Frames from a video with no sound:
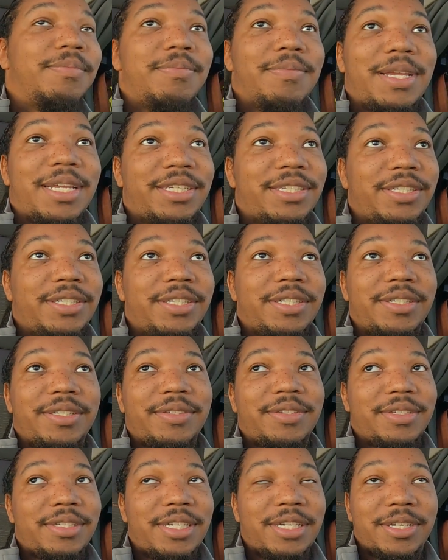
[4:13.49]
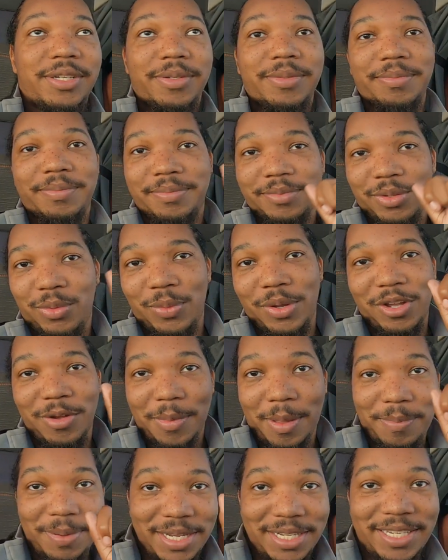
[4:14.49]
Make sure, wiggle
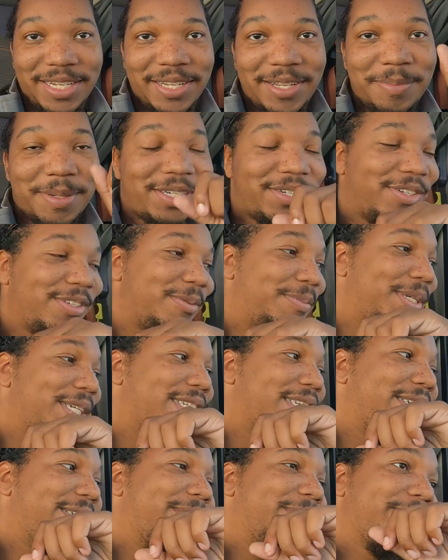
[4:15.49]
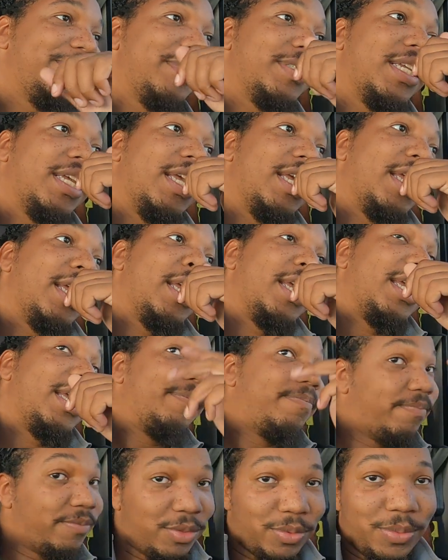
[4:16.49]
my pigtail, make sure it was a pigtail.
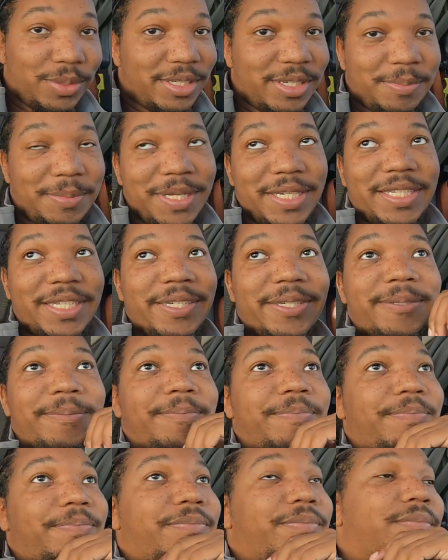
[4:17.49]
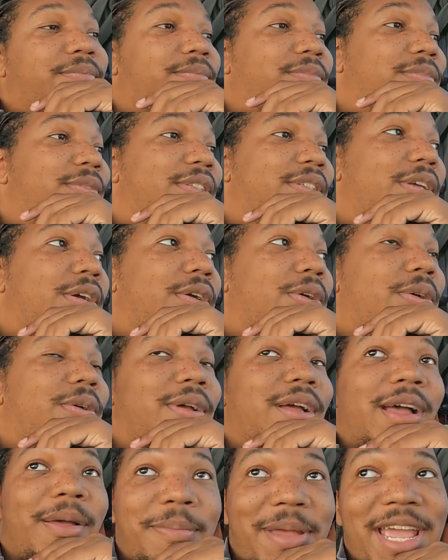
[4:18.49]
Wasn't pigtail.
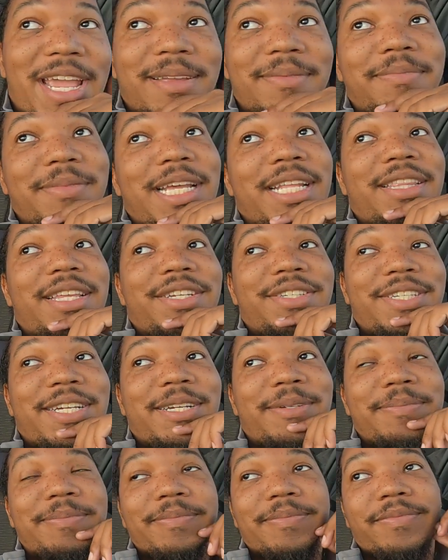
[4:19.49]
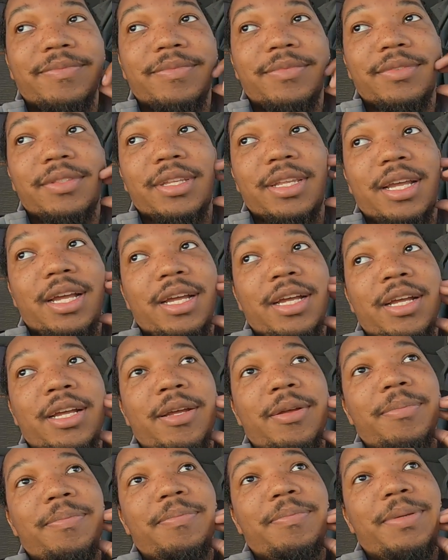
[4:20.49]
So I'm back at that shop,
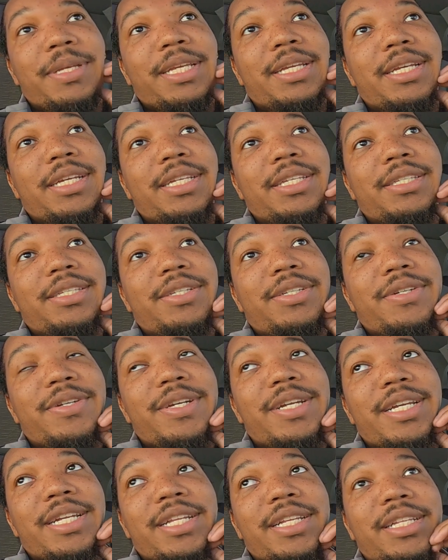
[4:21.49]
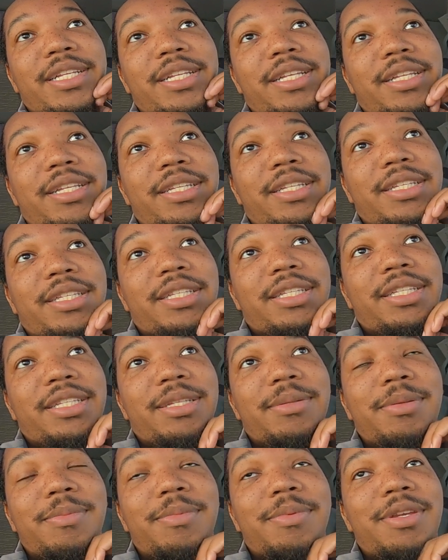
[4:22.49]
because during,
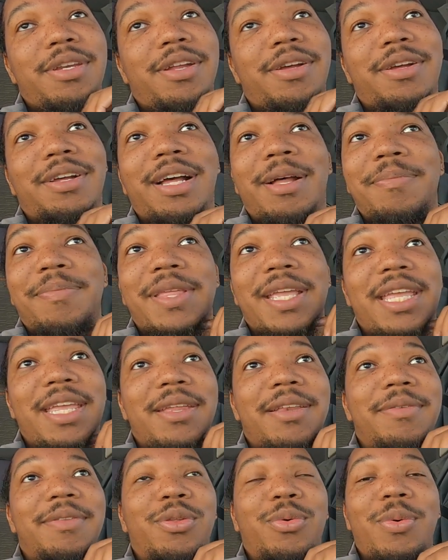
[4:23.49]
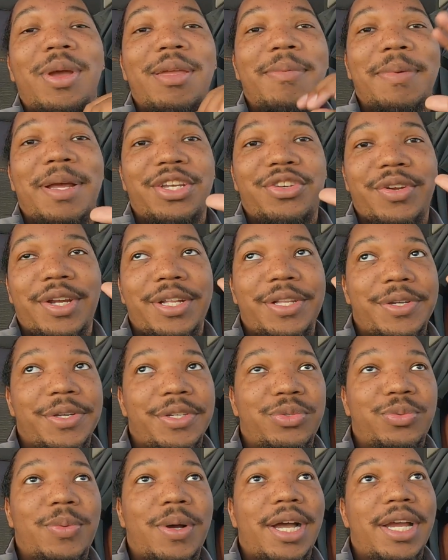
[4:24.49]
I'm thinking the way my trailer
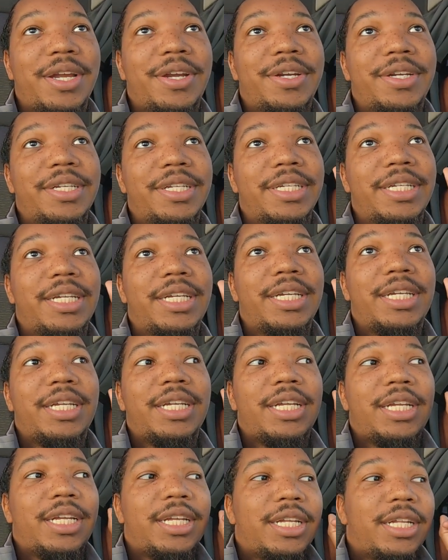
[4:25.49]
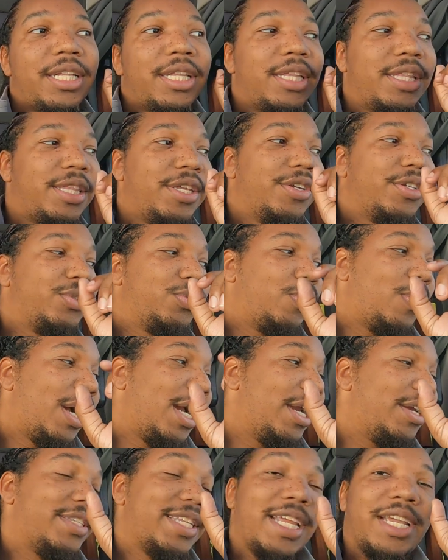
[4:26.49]
is wired, there's
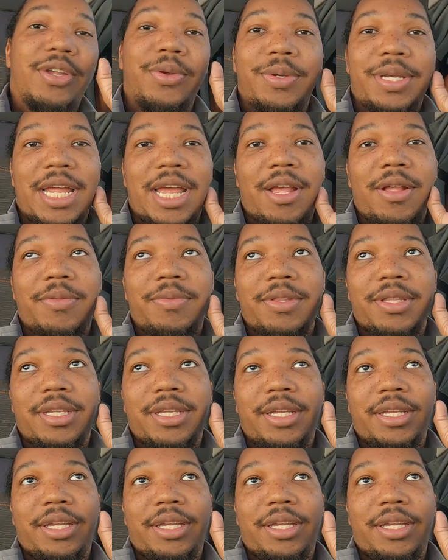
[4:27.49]
wires that go down